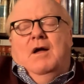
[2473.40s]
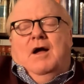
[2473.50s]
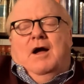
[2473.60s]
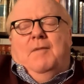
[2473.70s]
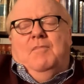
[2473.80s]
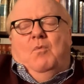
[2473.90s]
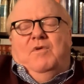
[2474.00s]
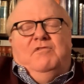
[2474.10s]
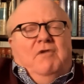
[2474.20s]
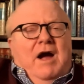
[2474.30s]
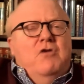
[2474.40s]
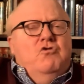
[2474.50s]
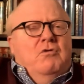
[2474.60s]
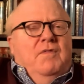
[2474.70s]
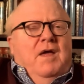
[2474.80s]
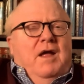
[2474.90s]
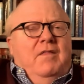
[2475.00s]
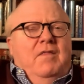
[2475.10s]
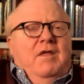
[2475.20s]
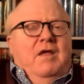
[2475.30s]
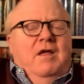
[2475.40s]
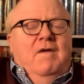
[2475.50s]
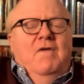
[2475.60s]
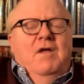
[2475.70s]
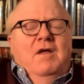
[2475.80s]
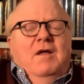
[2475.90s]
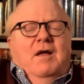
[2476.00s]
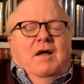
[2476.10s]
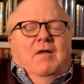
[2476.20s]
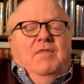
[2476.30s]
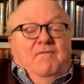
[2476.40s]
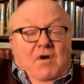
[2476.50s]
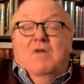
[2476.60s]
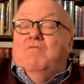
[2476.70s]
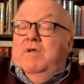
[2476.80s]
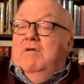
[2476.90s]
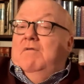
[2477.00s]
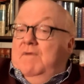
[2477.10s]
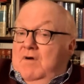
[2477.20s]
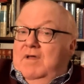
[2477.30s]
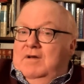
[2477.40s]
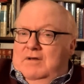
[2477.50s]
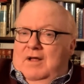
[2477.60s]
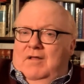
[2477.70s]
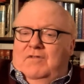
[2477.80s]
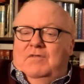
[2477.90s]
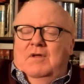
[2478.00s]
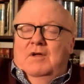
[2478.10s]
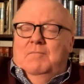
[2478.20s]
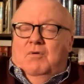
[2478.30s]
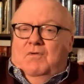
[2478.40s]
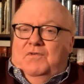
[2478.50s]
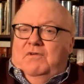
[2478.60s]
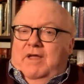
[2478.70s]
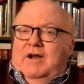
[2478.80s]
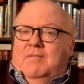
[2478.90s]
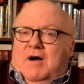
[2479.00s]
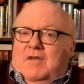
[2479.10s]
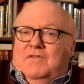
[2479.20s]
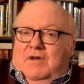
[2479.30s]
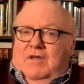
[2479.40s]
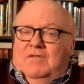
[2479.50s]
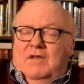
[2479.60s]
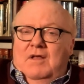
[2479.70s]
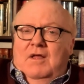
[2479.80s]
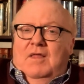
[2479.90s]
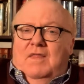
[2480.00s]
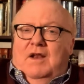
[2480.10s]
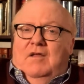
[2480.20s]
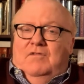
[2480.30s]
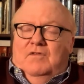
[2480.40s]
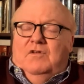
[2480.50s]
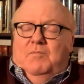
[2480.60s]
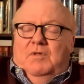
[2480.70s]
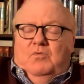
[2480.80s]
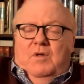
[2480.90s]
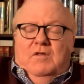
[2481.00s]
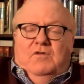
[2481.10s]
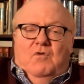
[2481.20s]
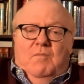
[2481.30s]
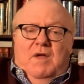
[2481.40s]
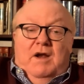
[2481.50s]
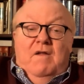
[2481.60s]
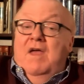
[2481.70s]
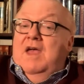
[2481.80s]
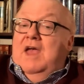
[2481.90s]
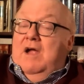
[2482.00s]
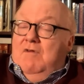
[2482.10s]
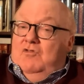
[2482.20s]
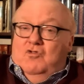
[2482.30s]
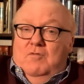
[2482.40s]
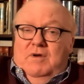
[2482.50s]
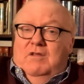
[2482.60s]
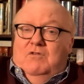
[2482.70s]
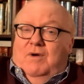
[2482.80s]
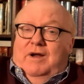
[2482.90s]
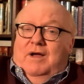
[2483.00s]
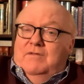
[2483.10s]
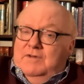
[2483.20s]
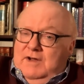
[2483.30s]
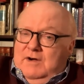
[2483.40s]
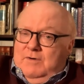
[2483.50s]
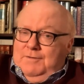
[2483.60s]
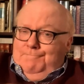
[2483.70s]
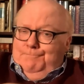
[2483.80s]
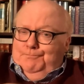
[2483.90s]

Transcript: uh, was larger than the uh, the very real, very intense personal animosities that existed between the two men. Harry Truman and Dwight Eisenhower